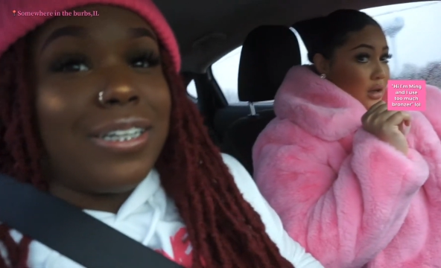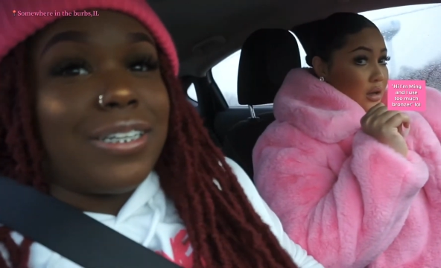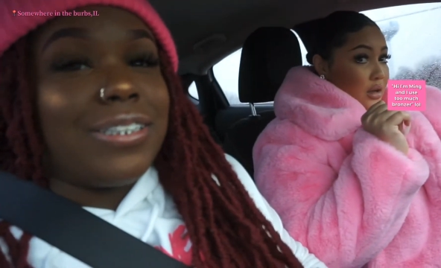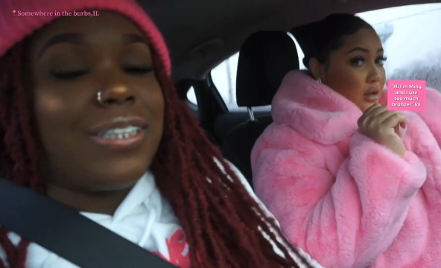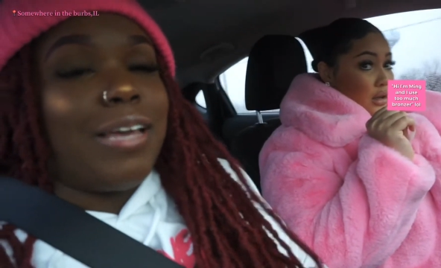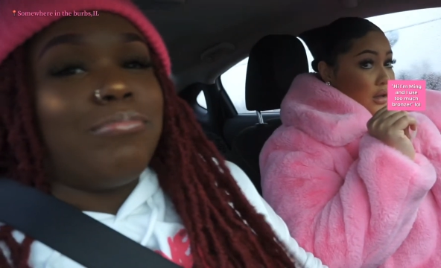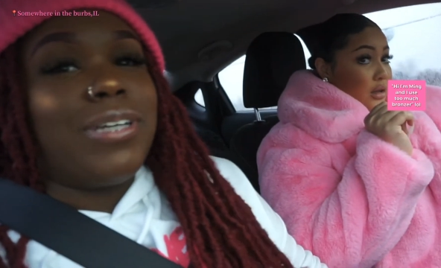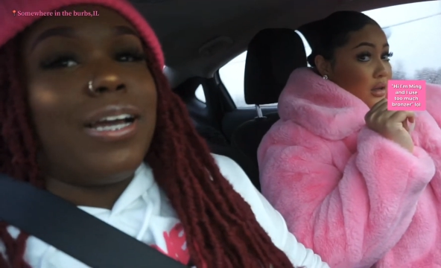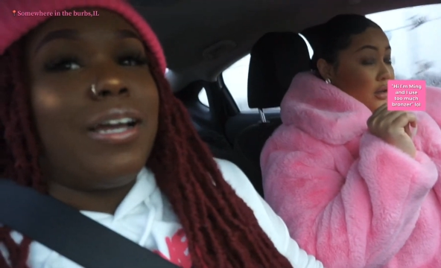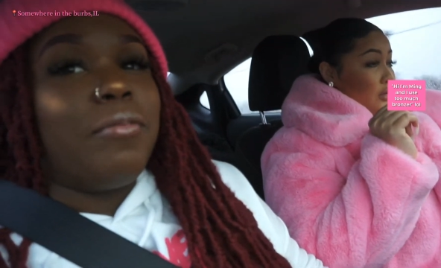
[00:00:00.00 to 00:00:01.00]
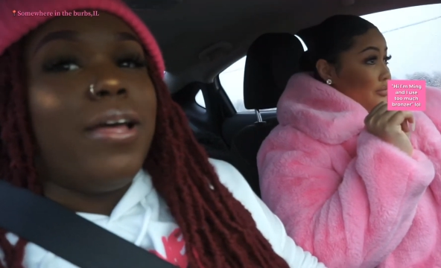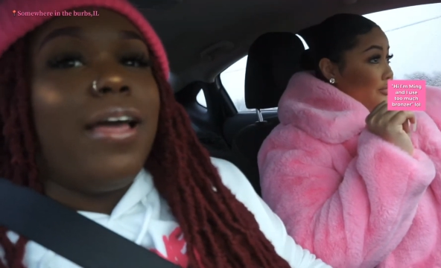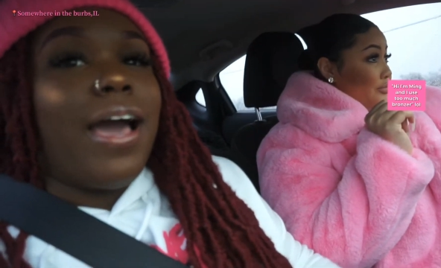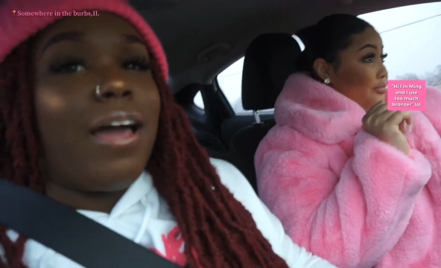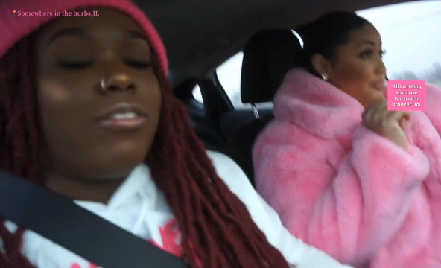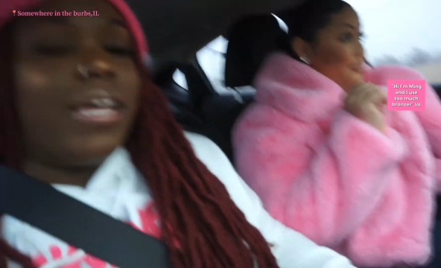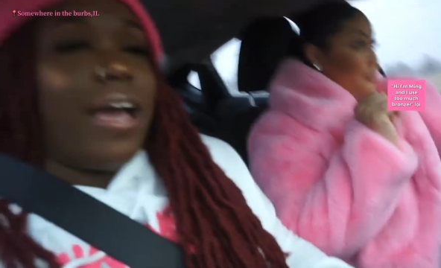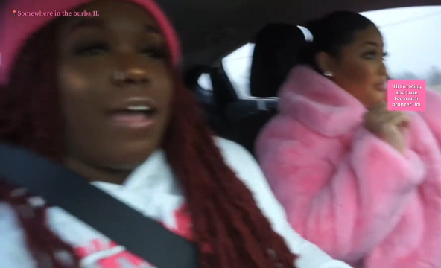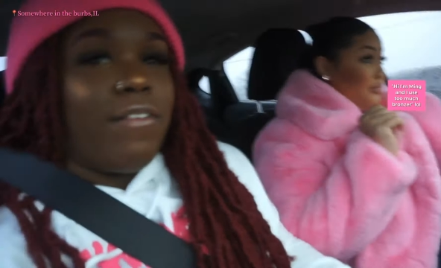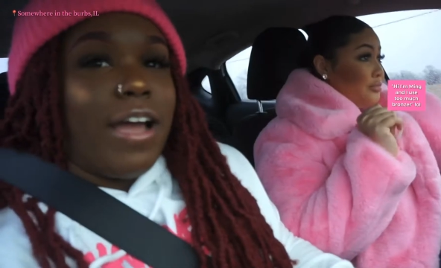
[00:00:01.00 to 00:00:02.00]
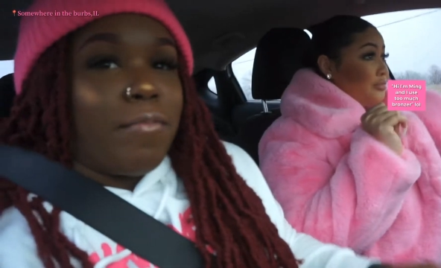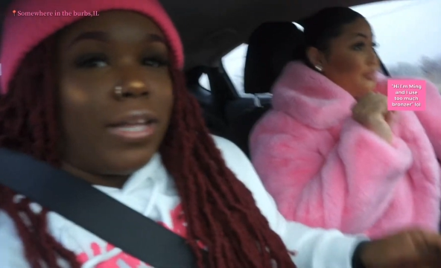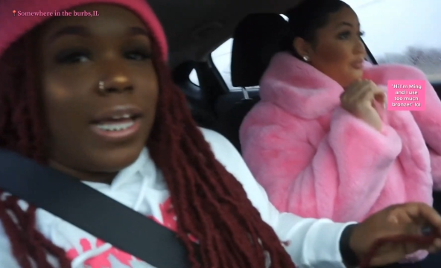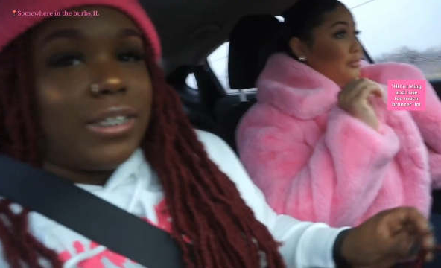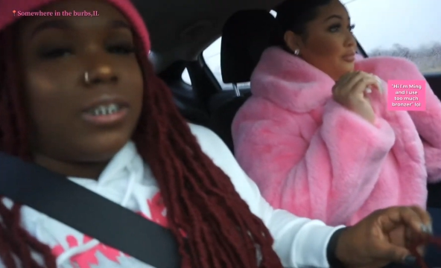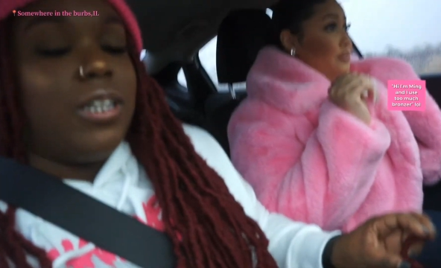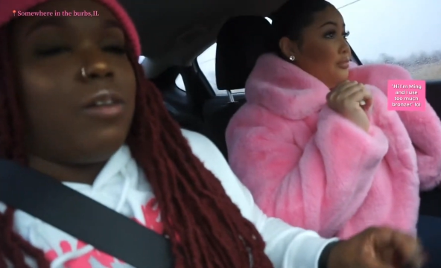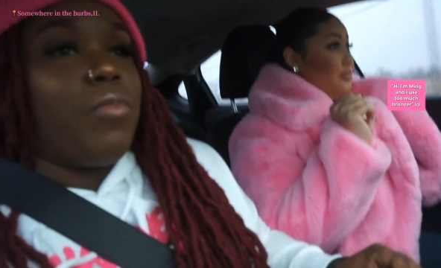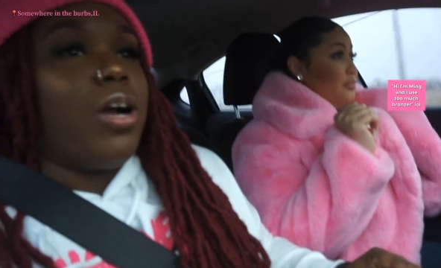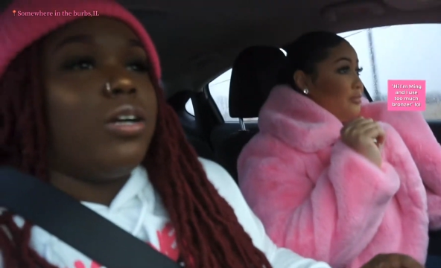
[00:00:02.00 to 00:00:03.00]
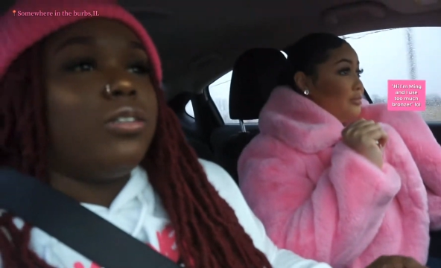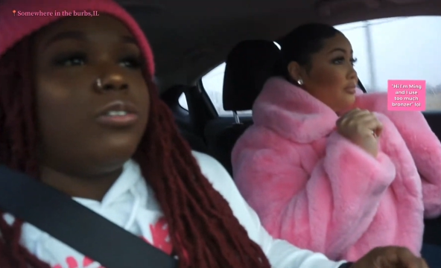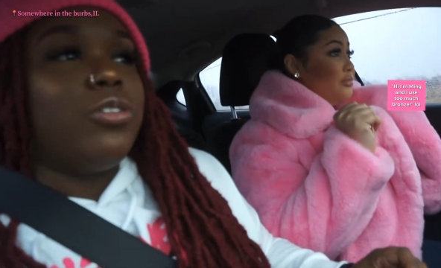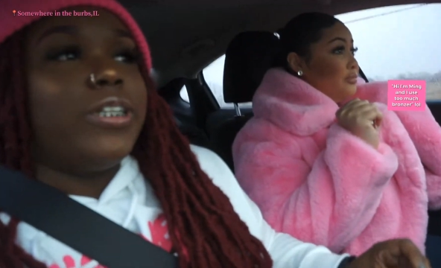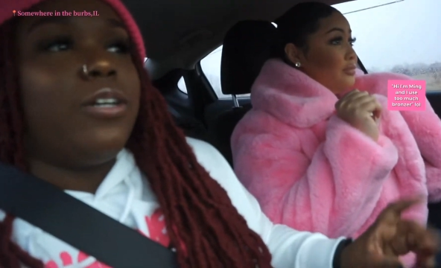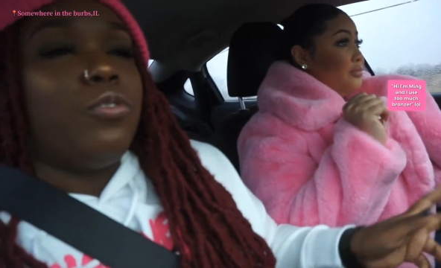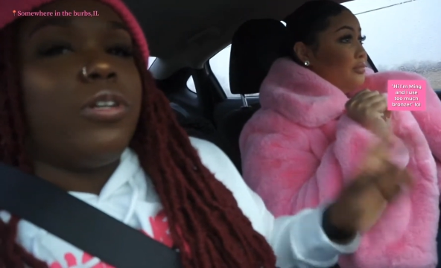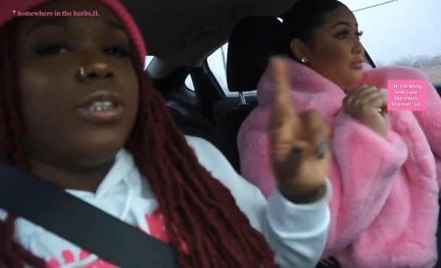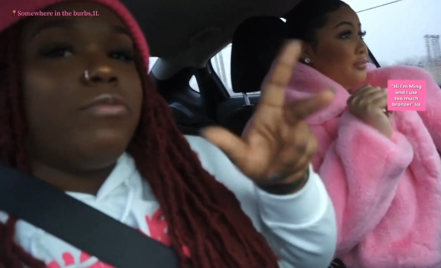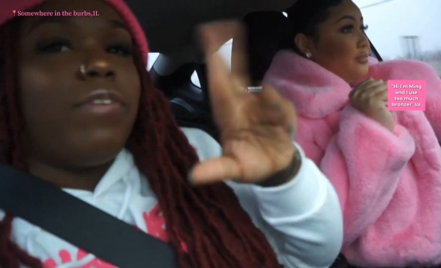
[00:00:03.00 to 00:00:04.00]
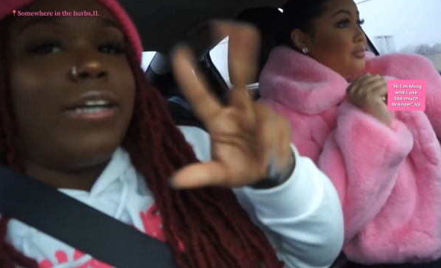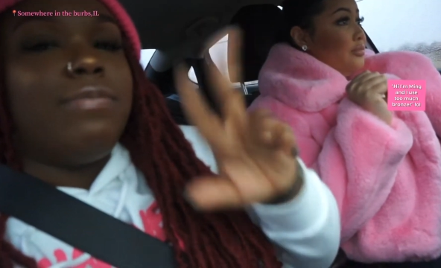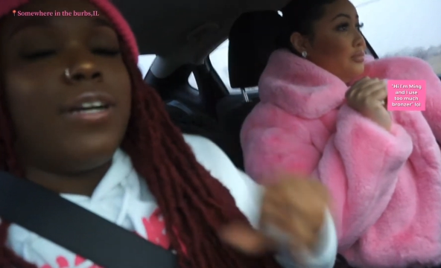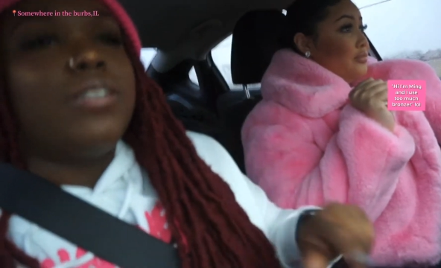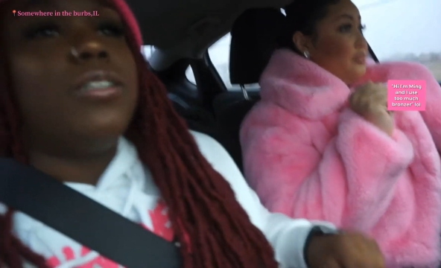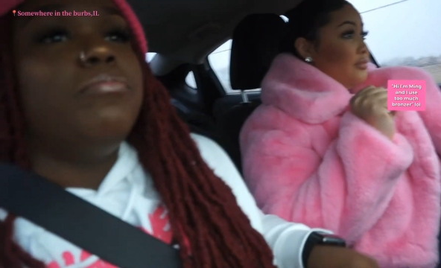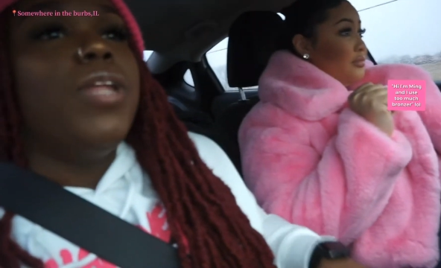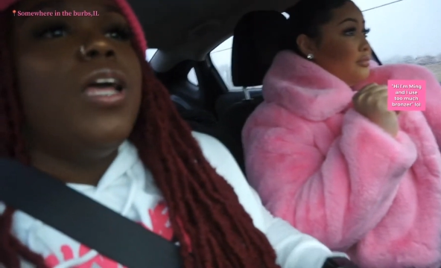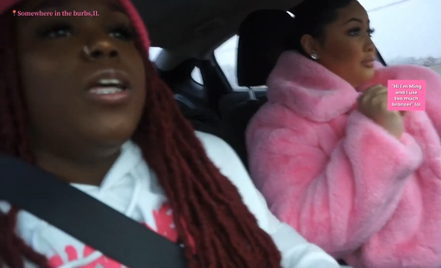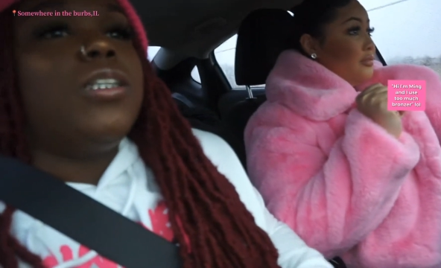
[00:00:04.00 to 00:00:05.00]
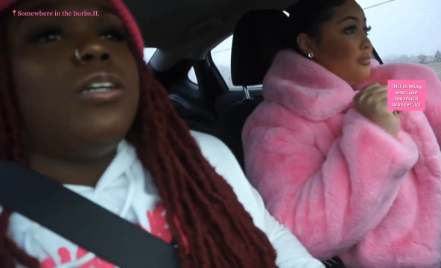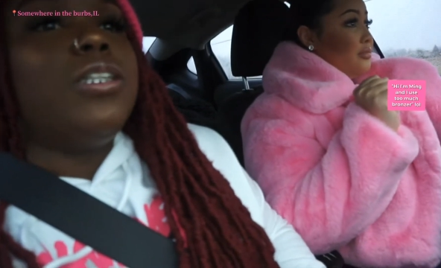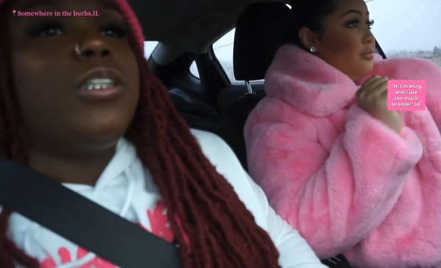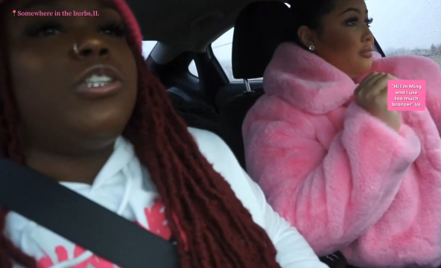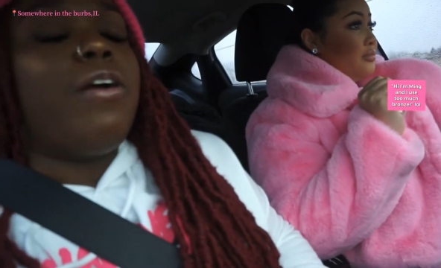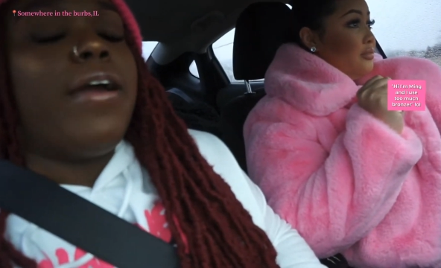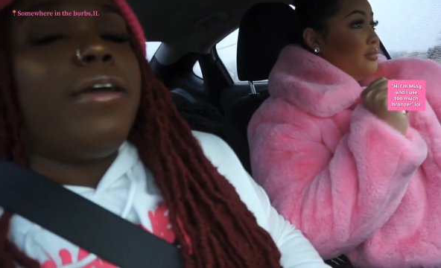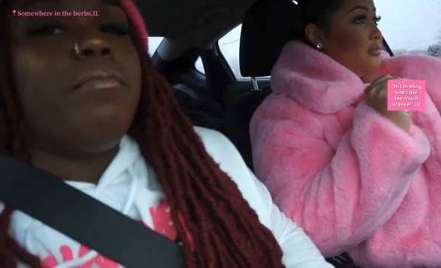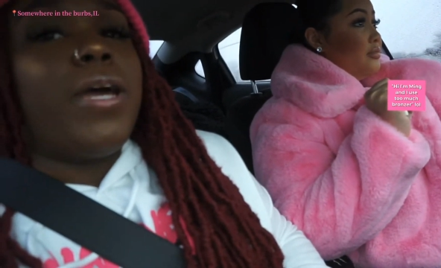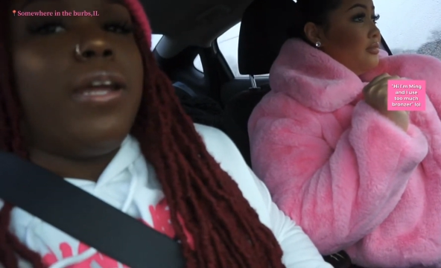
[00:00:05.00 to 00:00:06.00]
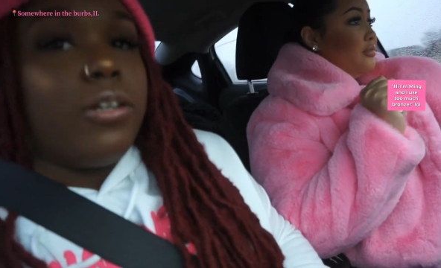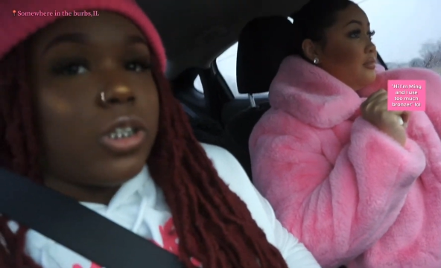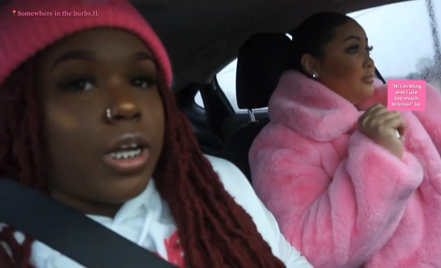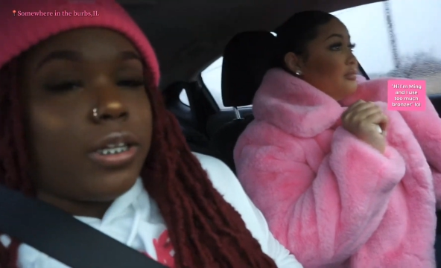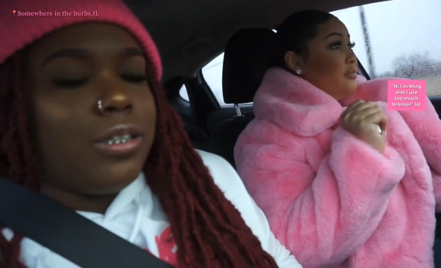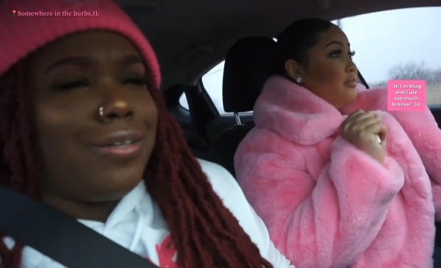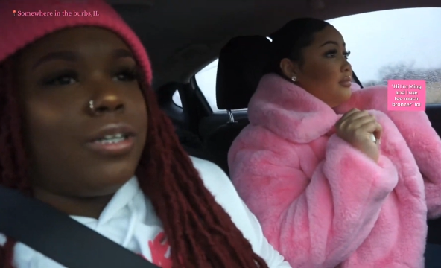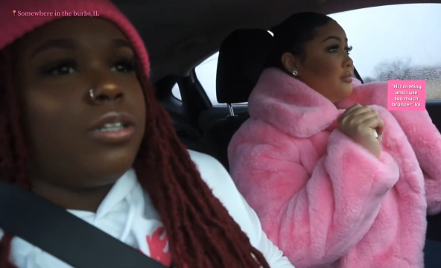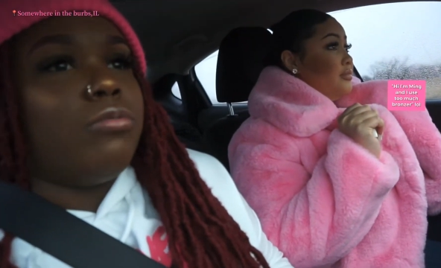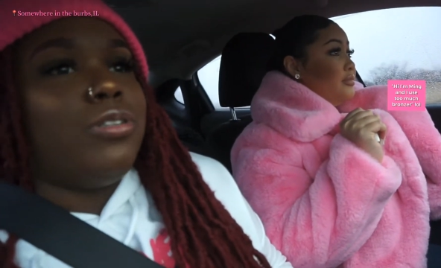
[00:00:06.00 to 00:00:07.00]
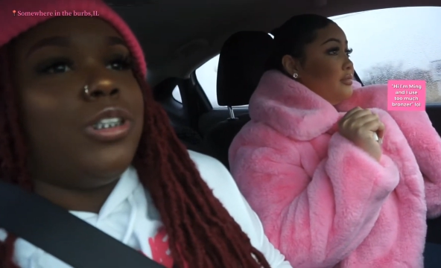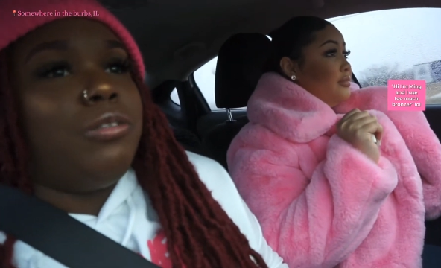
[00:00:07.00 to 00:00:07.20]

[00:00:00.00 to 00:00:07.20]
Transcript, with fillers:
Speaker 1: at the same time. I don't think I ever have my lashes done with hers or doing, or vice versa. So this is great. My nails are not done. Don't judge